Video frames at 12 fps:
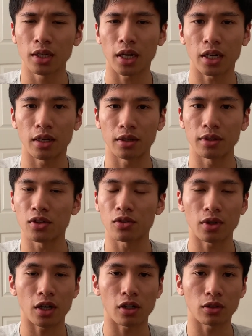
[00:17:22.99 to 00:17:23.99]
and
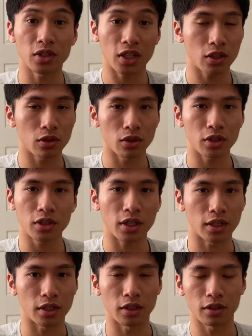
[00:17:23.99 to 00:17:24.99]
I'll take a look
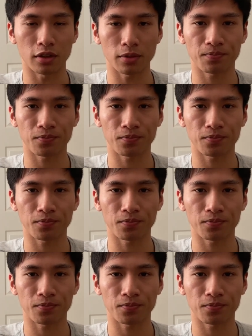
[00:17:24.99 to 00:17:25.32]
and